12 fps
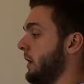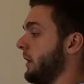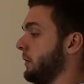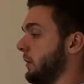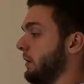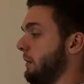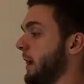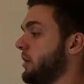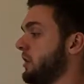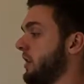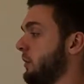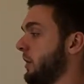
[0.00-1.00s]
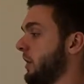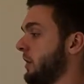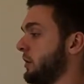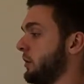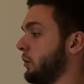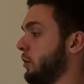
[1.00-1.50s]
is we're going to imagine that we're going to
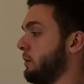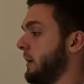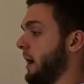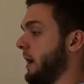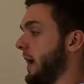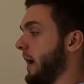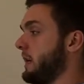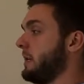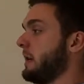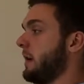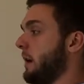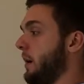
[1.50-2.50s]
scoop our head